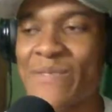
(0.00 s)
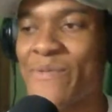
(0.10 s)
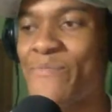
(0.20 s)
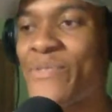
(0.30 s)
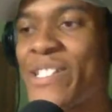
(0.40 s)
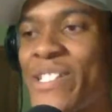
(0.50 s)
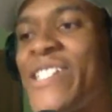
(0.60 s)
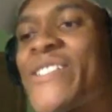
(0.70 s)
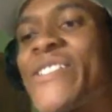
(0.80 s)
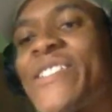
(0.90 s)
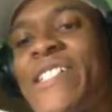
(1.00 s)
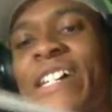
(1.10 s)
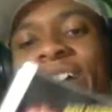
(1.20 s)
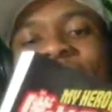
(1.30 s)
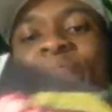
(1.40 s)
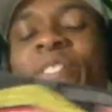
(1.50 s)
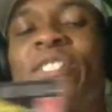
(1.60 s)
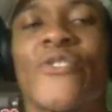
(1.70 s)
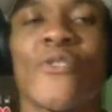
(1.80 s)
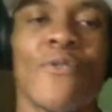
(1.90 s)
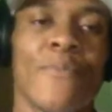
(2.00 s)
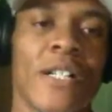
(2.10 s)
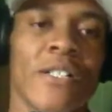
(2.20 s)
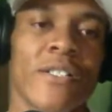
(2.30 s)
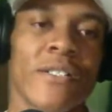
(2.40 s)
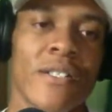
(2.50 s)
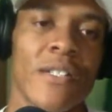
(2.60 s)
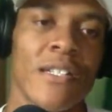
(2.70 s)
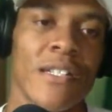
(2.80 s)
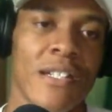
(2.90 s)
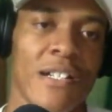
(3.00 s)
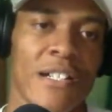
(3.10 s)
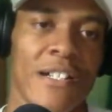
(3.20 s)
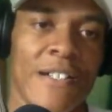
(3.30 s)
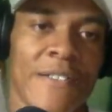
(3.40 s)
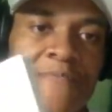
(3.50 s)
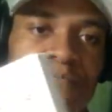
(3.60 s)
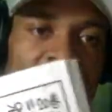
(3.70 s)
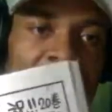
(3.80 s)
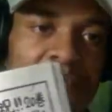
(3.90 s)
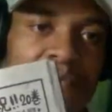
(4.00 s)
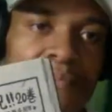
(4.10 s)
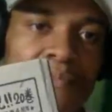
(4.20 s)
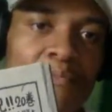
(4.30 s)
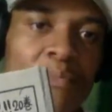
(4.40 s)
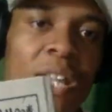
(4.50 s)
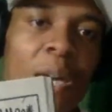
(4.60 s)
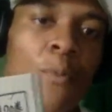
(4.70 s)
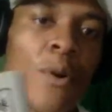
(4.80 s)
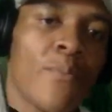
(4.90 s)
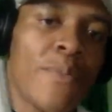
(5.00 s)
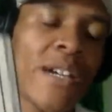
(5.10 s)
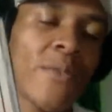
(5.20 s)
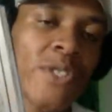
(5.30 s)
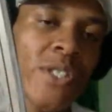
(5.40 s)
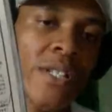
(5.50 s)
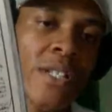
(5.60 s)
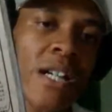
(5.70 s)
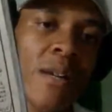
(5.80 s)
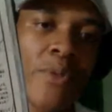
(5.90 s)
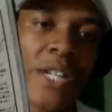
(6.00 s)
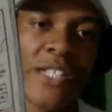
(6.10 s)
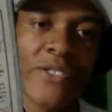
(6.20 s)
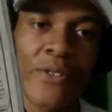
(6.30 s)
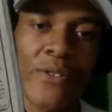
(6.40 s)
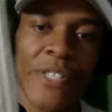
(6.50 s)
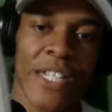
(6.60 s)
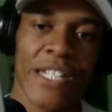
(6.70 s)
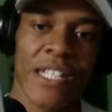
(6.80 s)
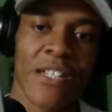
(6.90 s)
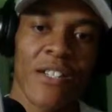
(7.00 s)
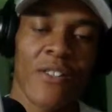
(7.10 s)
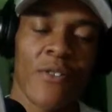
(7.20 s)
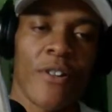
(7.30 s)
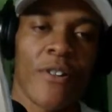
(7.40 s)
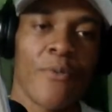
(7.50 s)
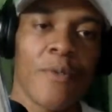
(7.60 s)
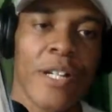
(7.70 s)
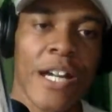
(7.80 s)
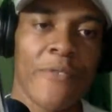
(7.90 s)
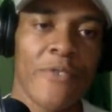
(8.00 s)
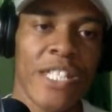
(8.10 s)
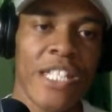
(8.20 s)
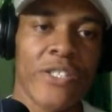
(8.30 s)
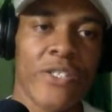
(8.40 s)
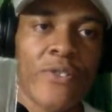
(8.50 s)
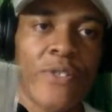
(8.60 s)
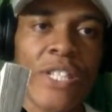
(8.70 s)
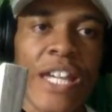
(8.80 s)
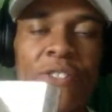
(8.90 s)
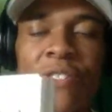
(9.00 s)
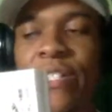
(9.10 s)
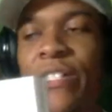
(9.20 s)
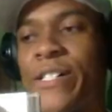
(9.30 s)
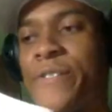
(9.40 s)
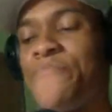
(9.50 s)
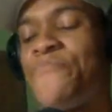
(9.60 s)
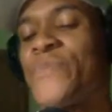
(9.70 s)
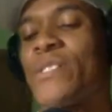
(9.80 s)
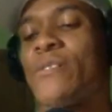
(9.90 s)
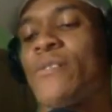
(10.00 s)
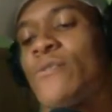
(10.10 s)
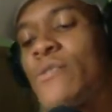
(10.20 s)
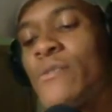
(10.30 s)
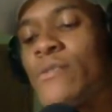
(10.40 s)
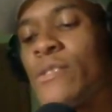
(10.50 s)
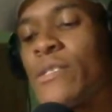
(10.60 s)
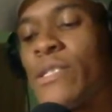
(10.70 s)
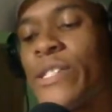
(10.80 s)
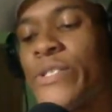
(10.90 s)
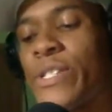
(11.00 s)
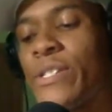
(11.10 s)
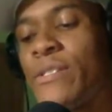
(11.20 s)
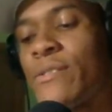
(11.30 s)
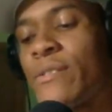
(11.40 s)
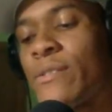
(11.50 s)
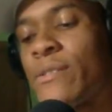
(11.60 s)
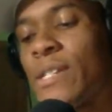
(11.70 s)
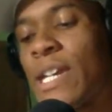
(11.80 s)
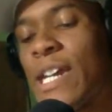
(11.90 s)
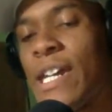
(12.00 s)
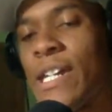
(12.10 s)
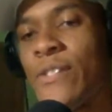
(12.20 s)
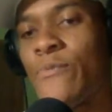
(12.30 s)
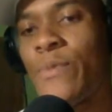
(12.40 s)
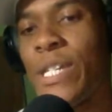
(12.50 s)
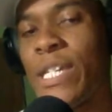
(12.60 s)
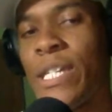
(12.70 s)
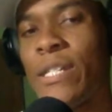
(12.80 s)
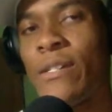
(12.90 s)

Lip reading: pretty decently. Like I could read this whole manga Um, but I won't be able to comprehend the whole thing. What I would need to do is actually listen and read